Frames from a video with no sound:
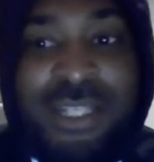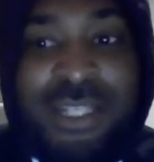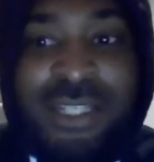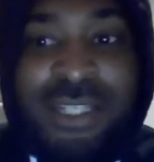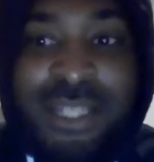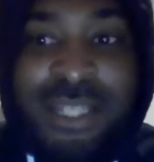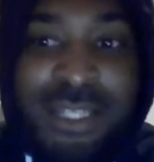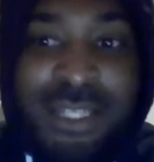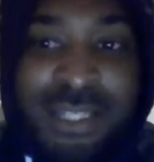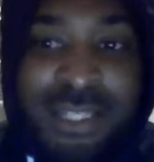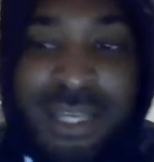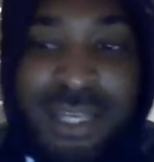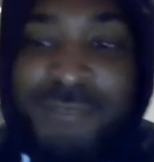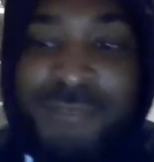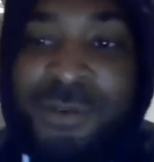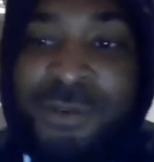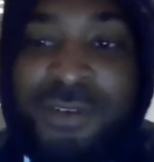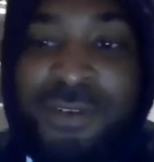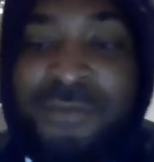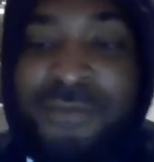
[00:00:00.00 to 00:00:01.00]
is this, Kev,
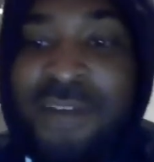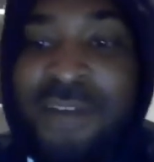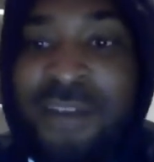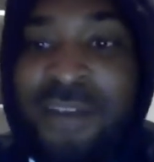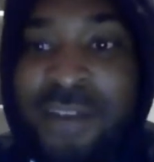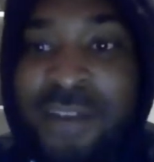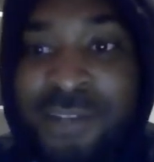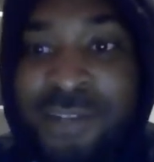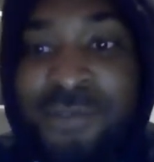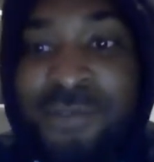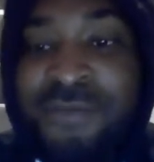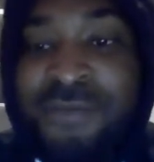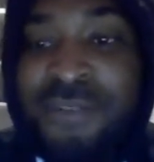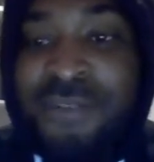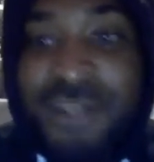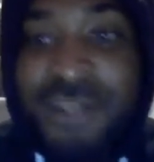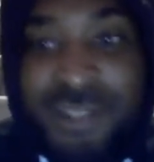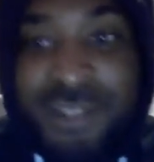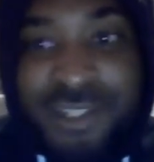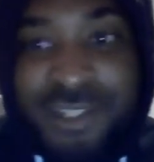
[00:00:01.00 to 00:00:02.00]
I'm going to fire at you
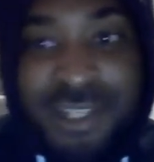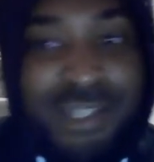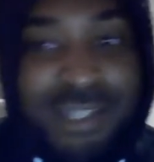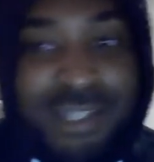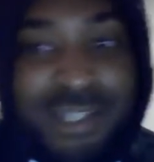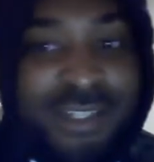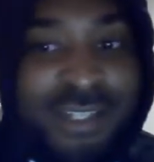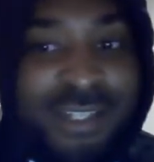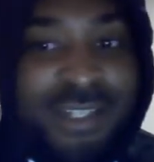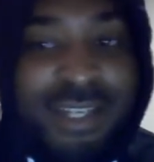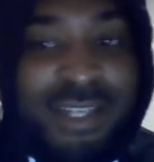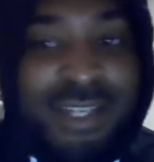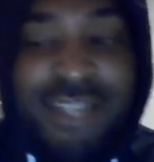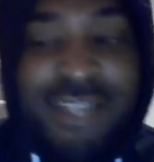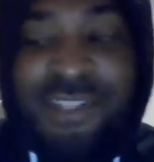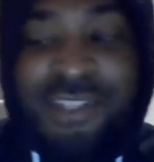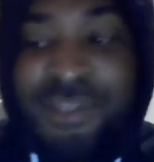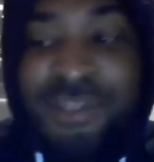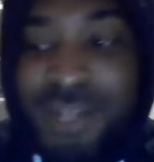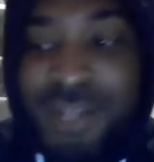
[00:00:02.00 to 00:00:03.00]
first,
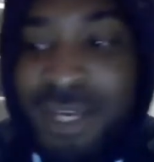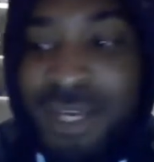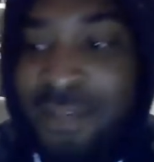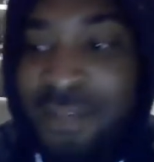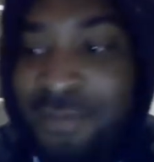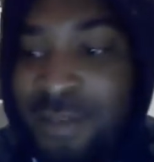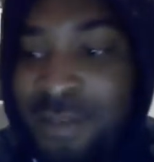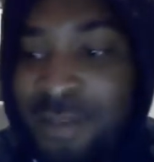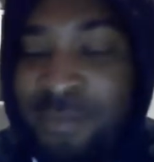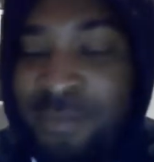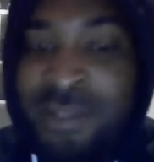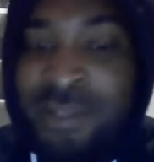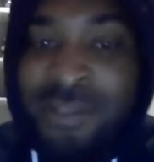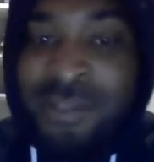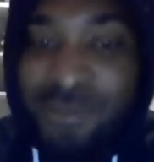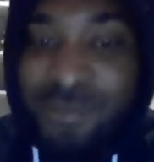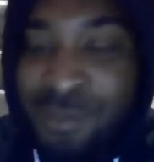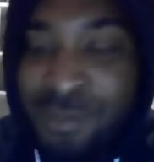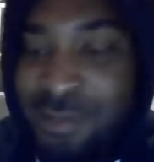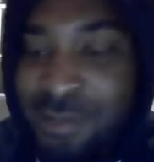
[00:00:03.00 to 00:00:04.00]
as a United fan, me
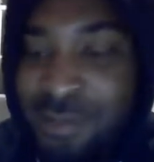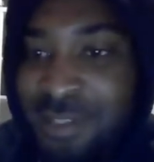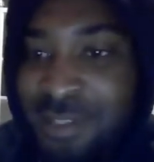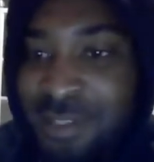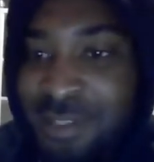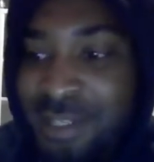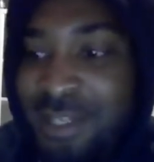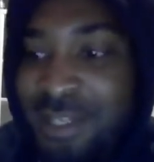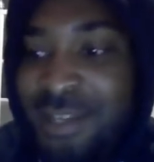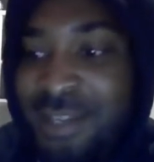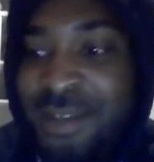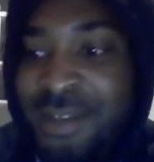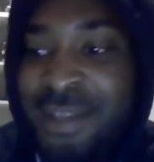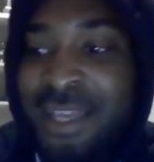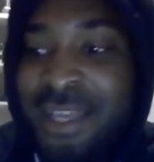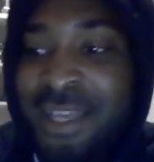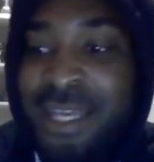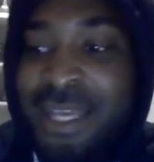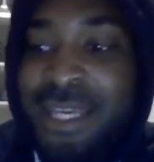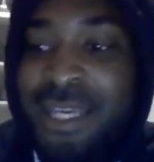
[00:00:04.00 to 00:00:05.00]
as well.
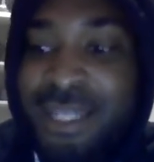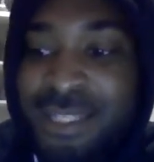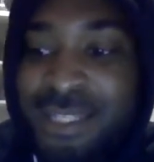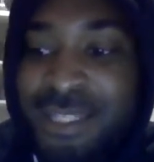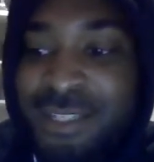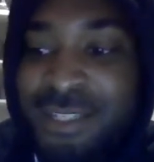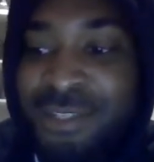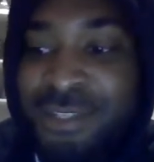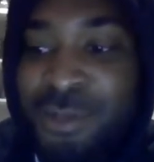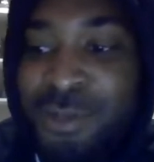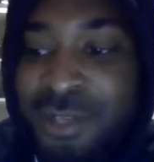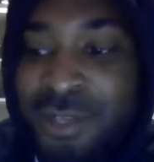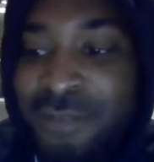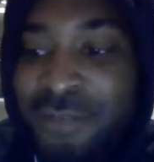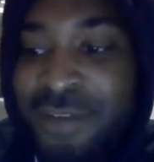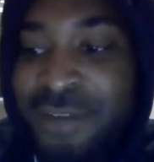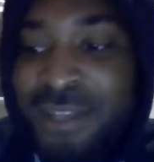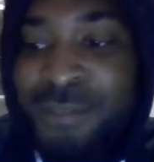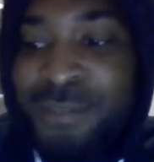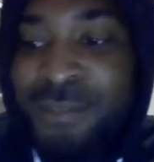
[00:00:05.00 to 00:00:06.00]
Is Donny
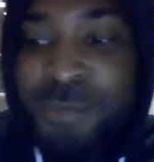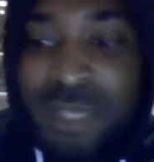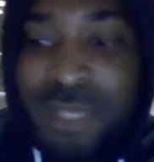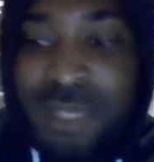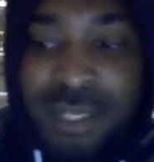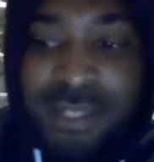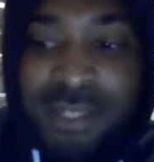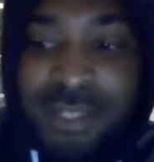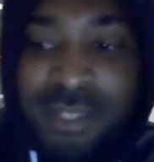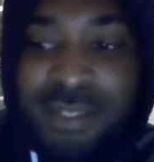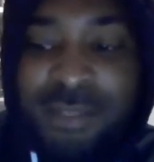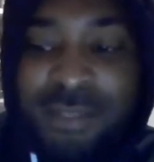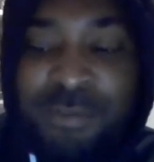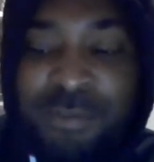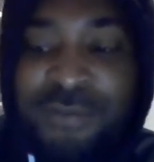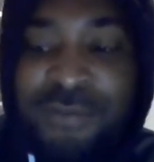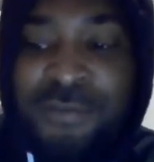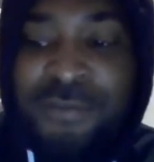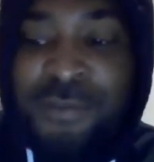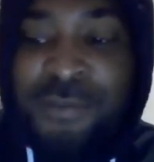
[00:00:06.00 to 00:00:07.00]
van der Beek's
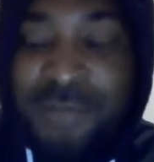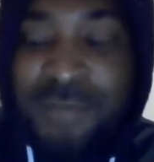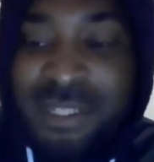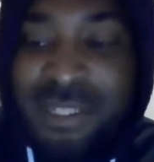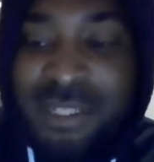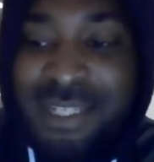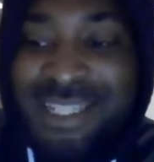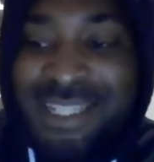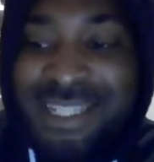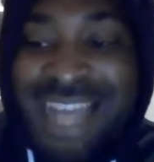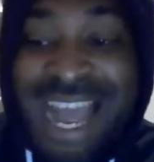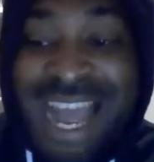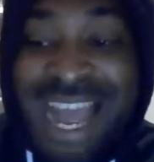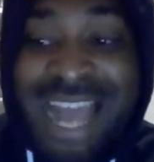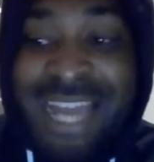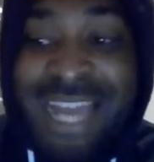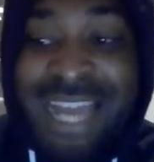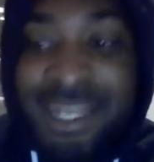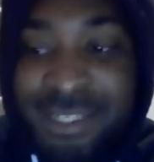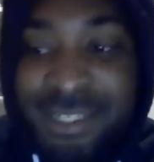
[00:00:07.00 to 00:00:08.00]
performances
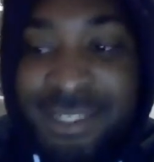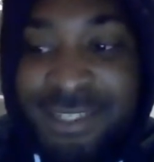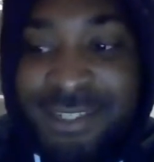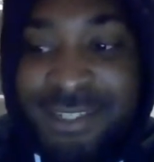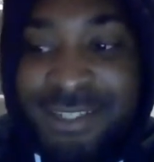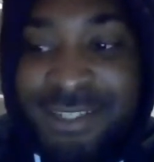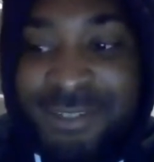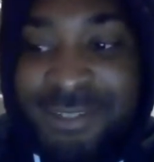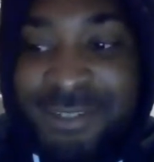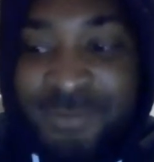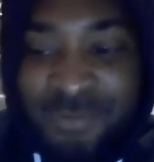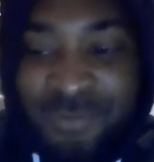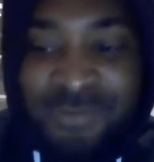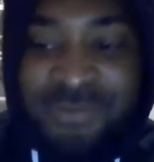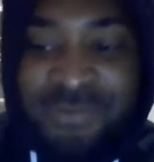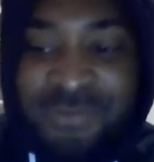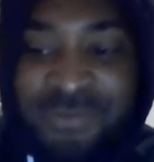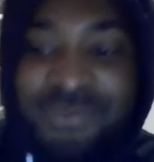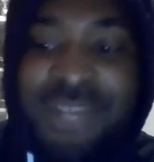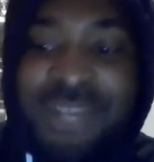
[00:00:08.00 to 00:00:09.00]
and
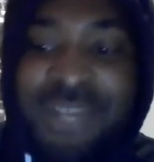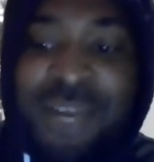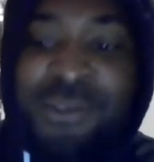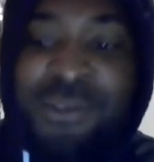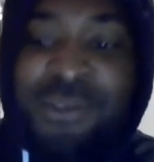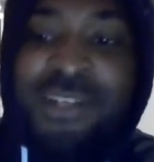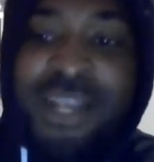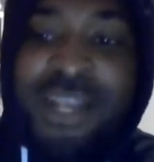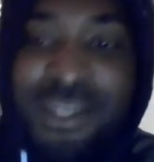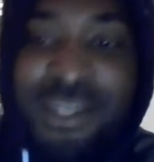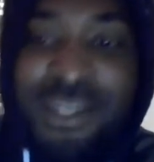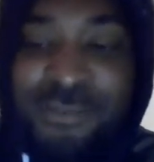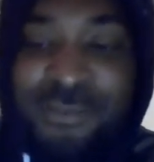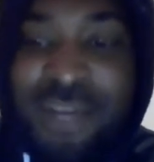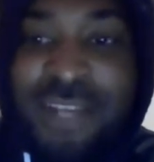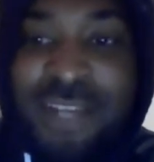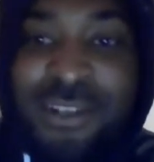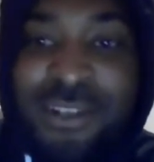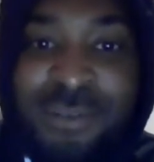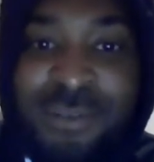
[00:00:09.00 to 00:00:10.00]
United are
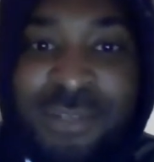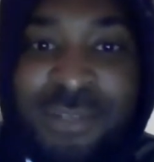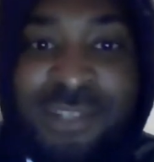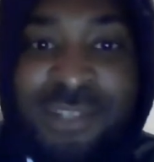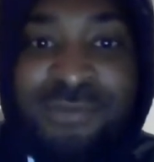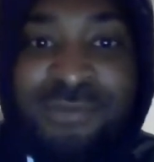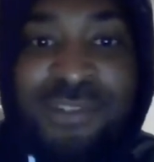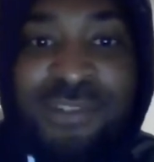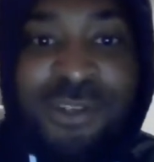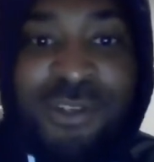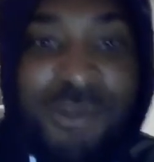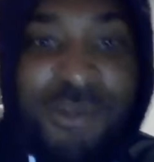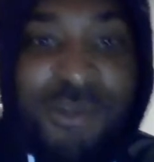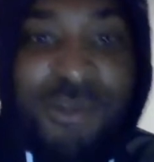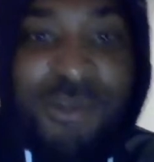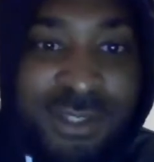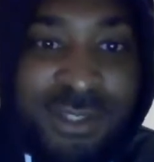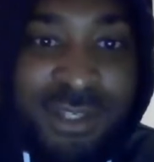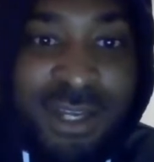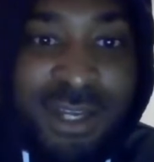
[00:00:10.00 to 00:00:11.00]
racking up these
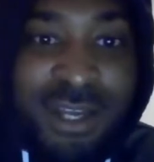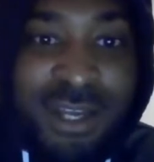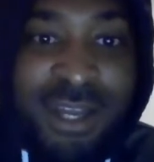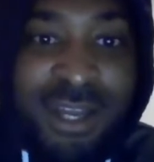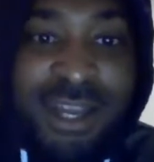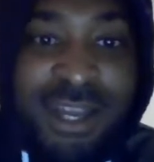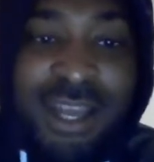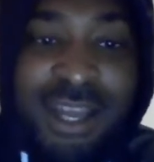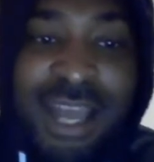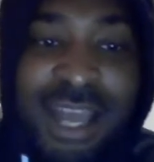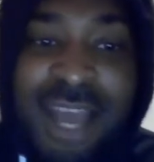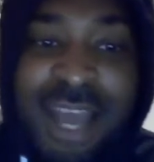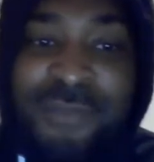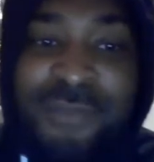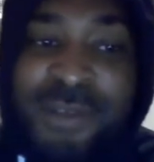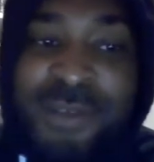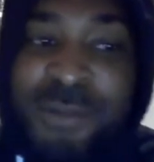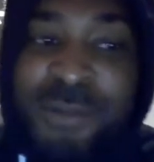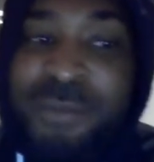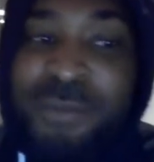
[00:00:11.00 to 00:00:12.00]
results
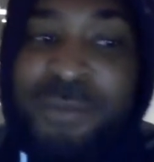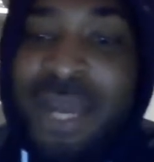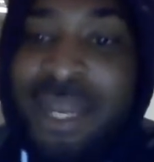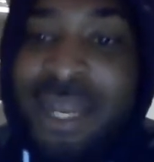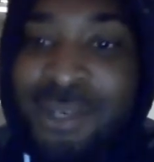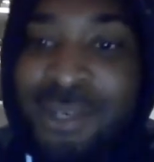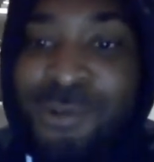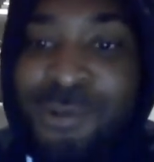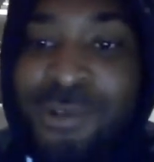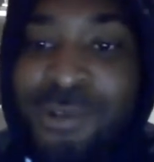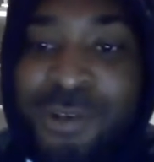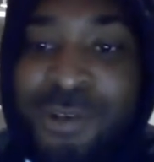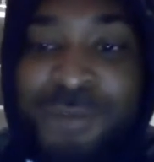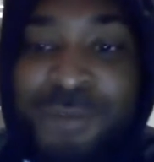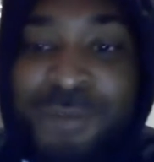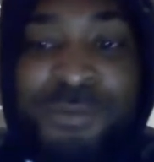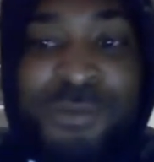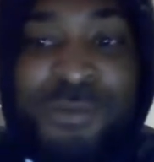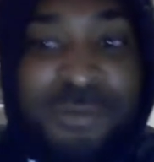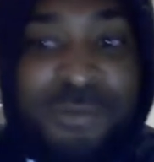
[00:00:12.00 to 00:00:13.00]
having a bad look
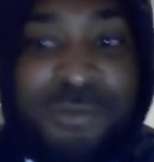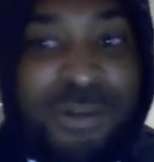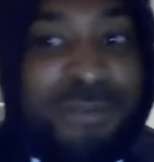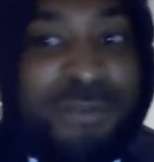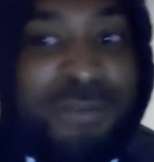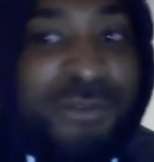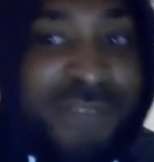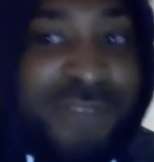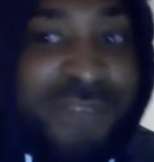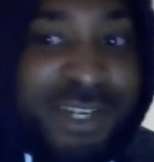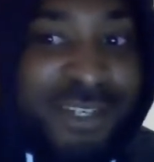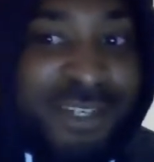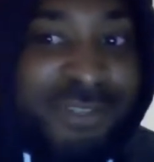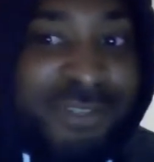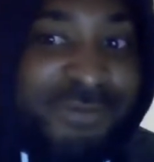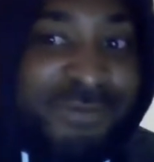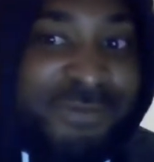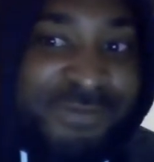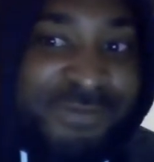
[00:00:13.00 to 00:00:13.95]
on Paul Pogba right now?